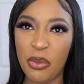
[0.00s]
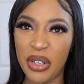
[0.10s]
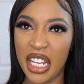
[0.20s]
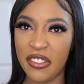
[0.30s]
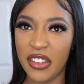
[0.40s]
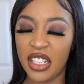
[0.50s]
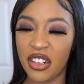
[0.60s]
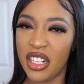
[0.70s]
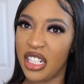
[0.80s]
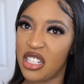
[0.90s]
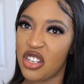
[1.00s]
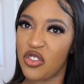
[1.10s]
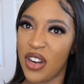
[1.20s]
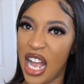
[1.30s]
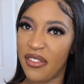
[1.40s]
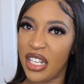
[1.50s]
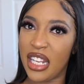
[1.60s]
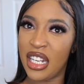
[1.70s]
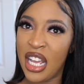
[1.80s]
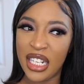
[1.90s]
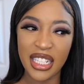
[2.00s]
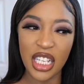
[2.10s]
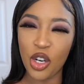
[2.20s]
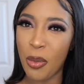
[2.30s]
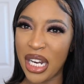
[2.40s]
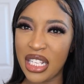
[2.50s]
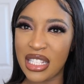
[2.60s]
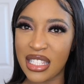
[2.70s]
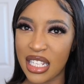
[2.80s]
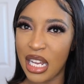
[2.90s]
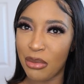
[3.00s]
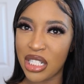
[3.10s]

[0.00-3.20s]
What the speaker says: up with their finger and they're just driving and they think nobody could see them,